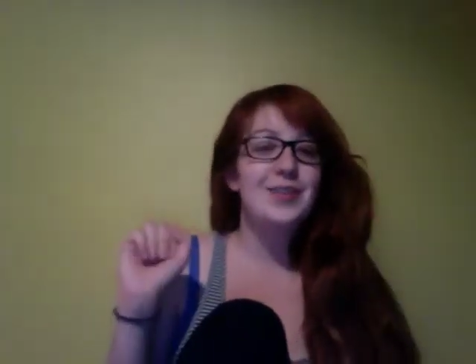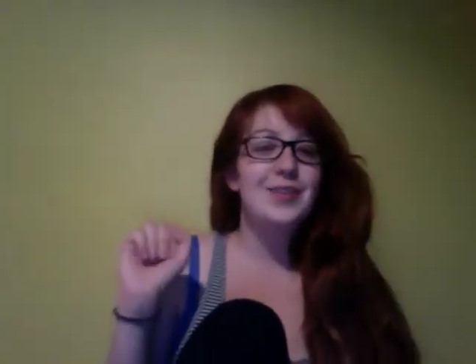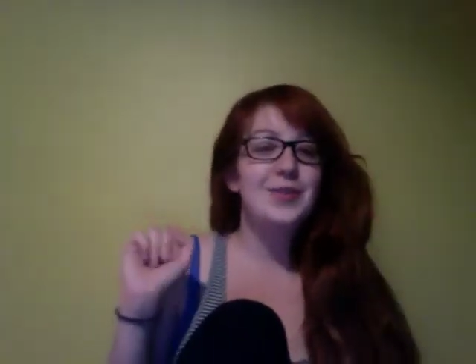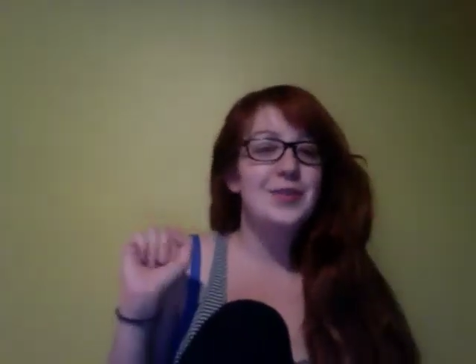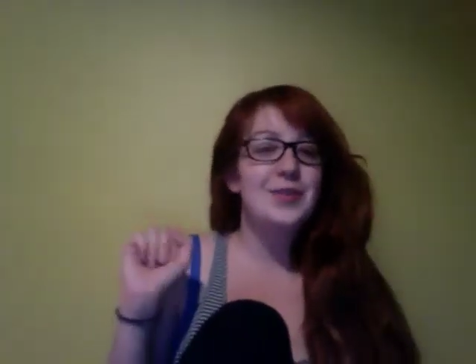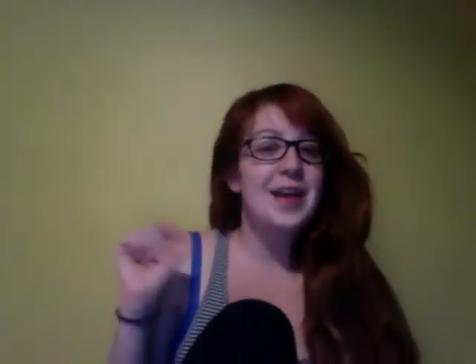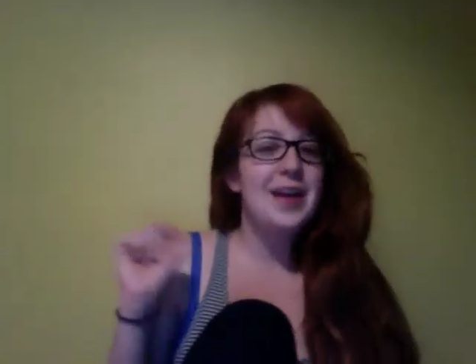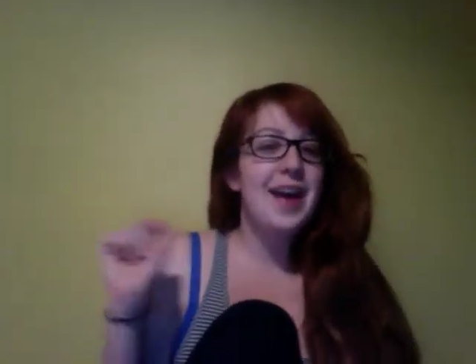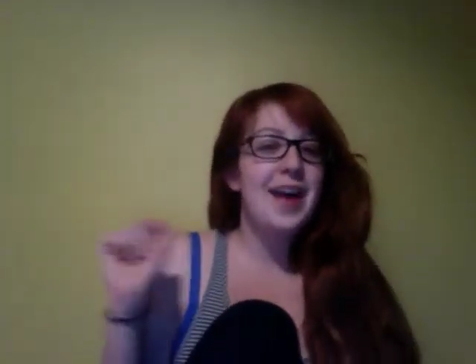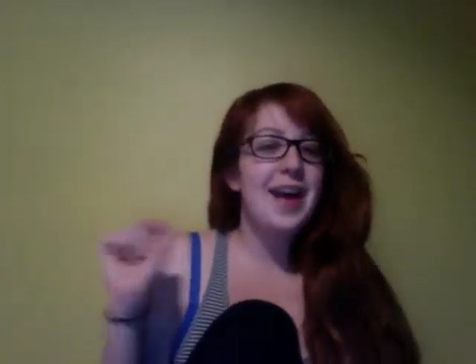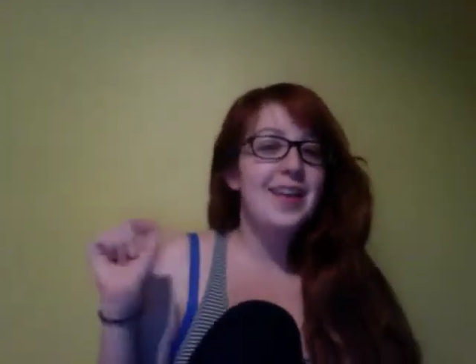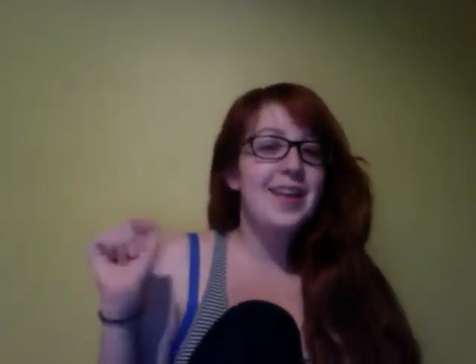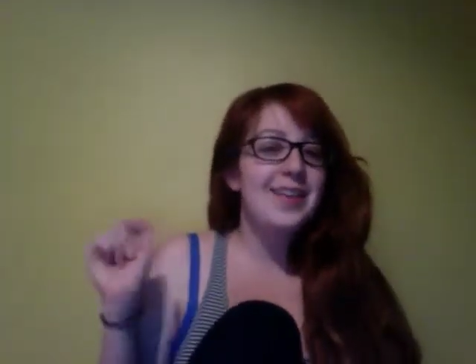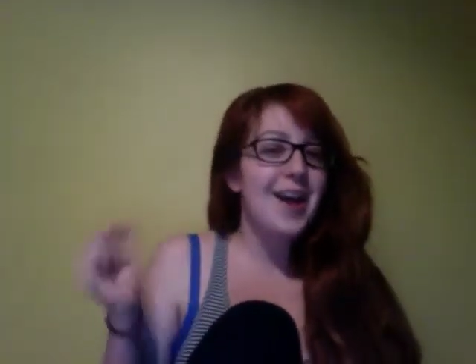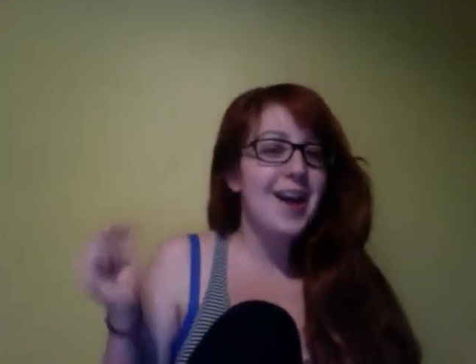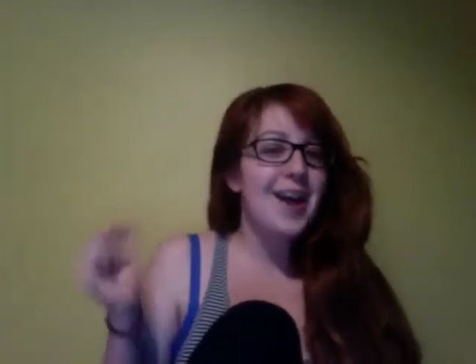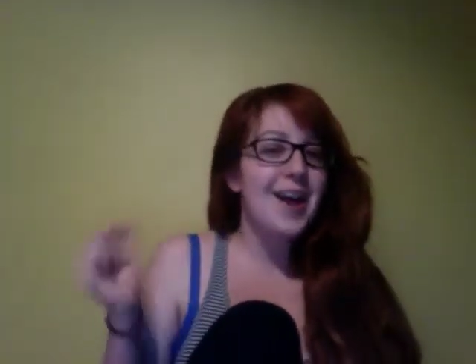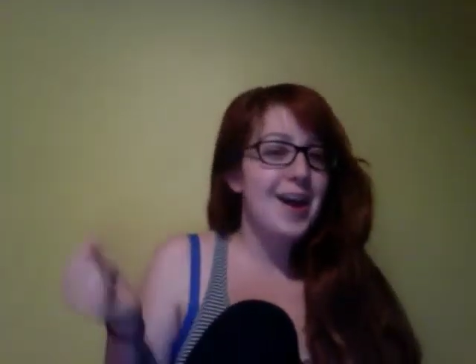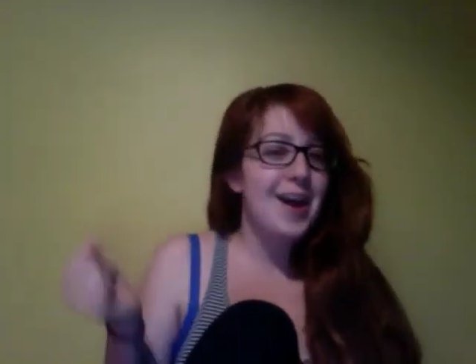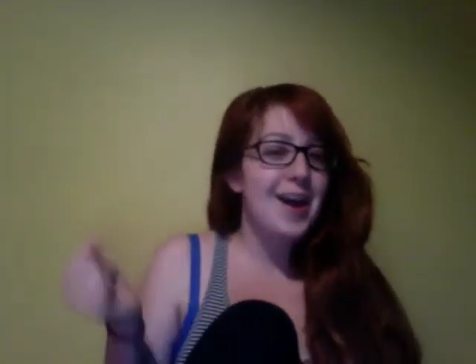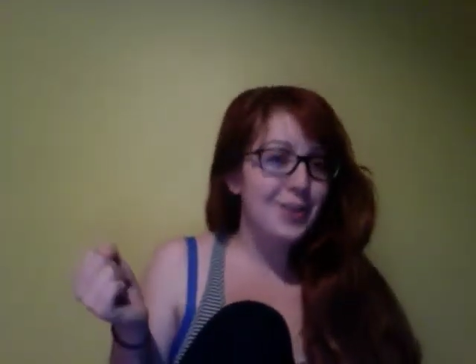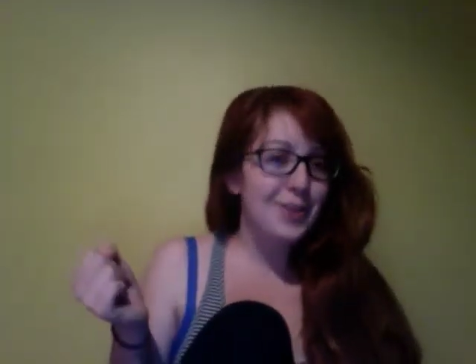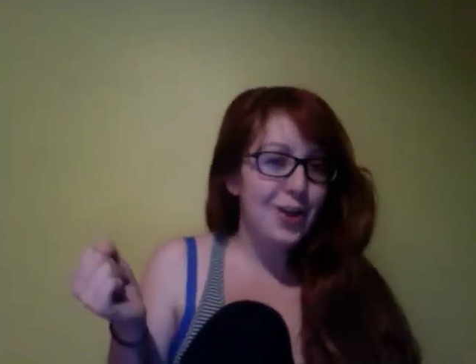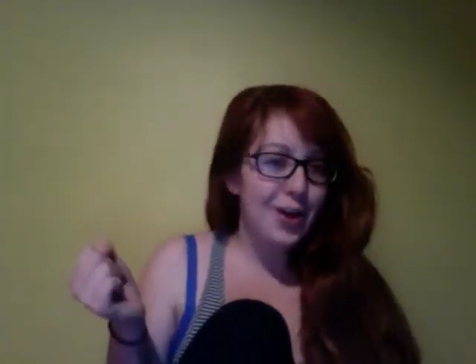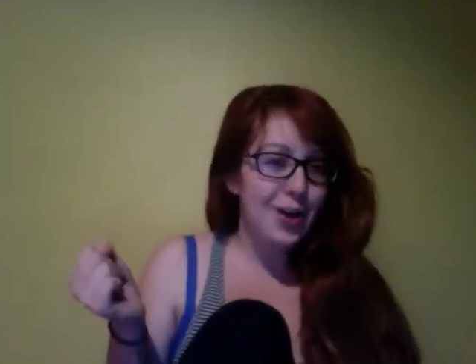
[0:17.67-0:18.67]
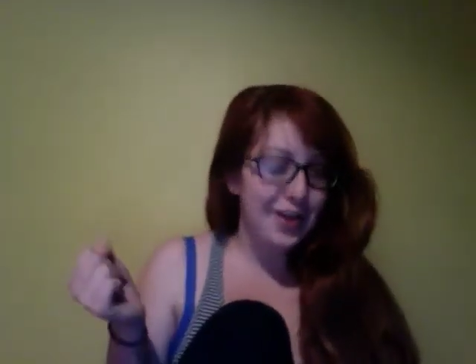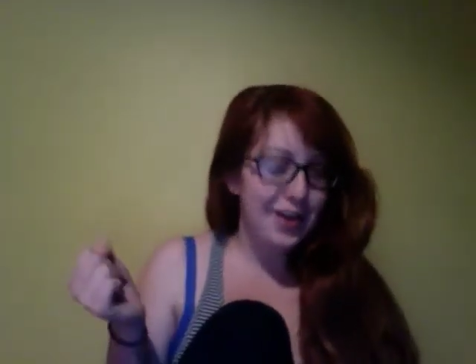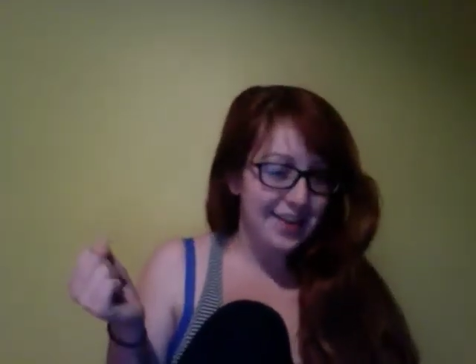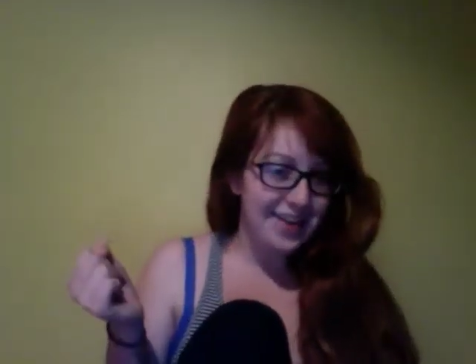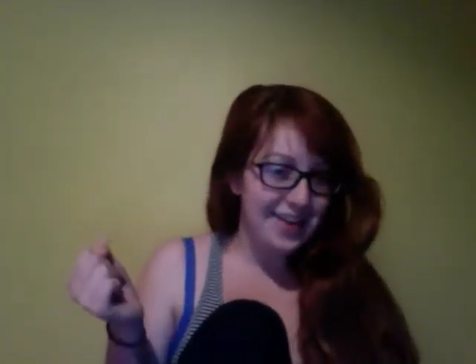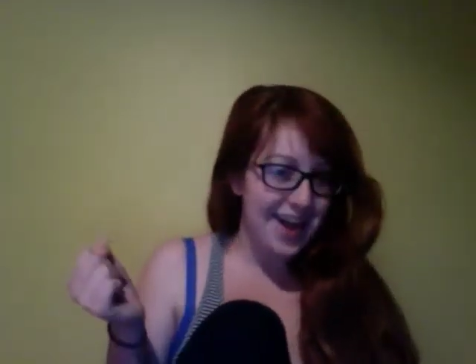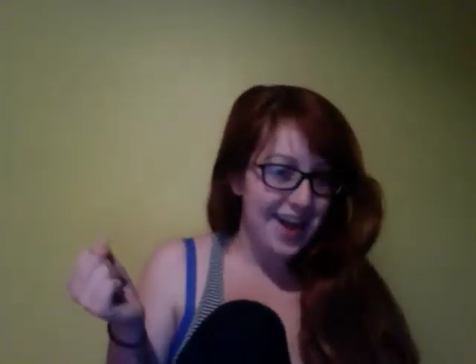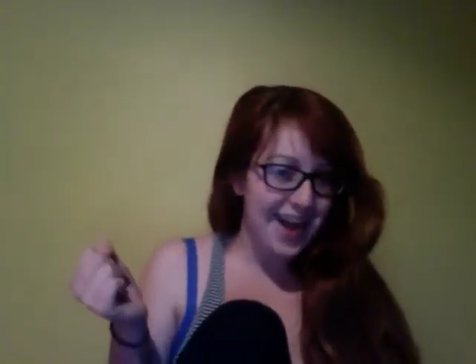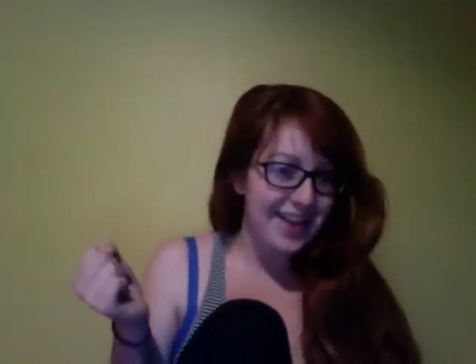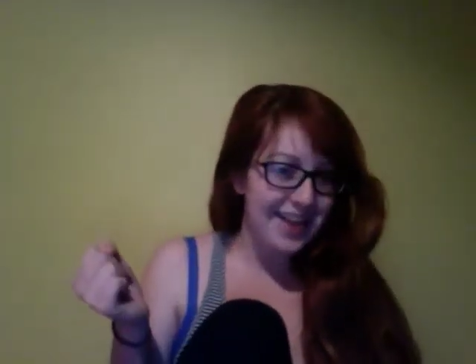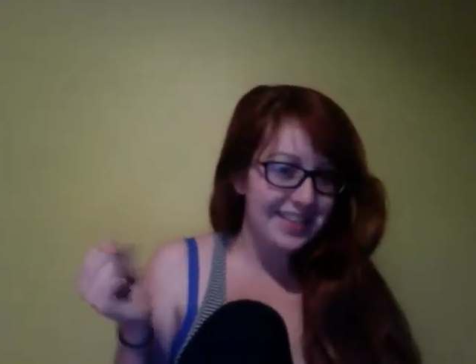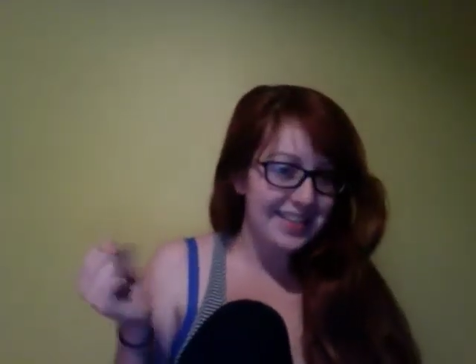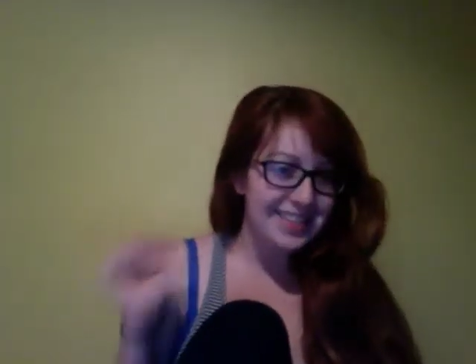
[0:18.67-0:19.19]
do it at 9 o'clock at night,